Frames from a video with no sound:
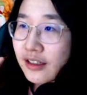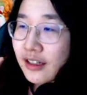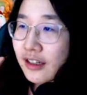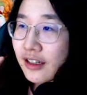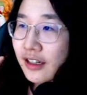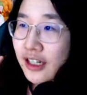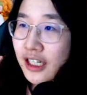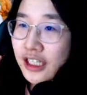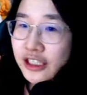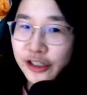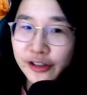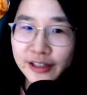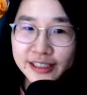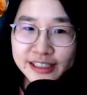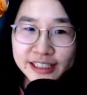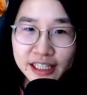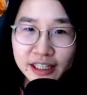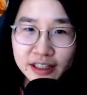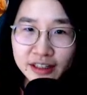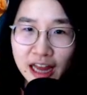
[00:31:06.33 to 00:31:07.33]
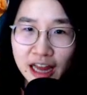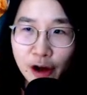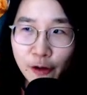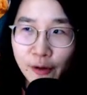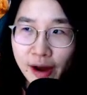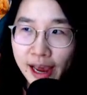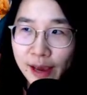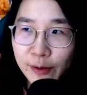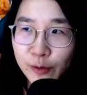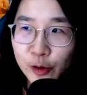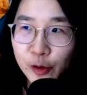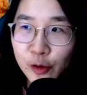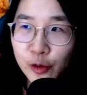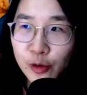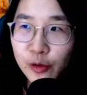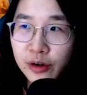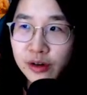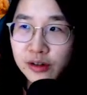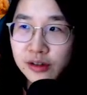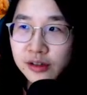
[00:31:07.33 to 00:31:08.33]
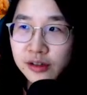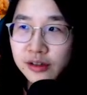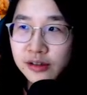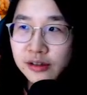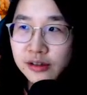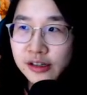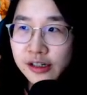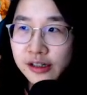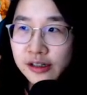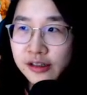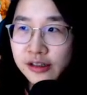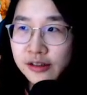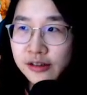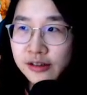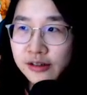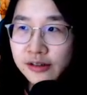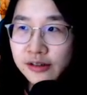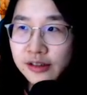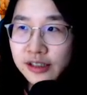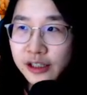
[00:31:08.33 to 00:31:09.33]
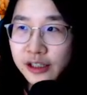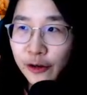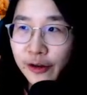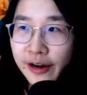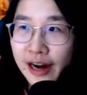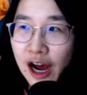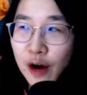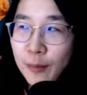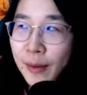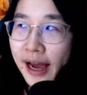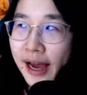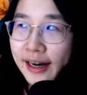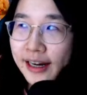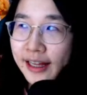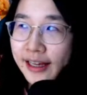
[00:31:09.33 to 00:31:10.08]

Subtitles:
So let's say now I will slow down by like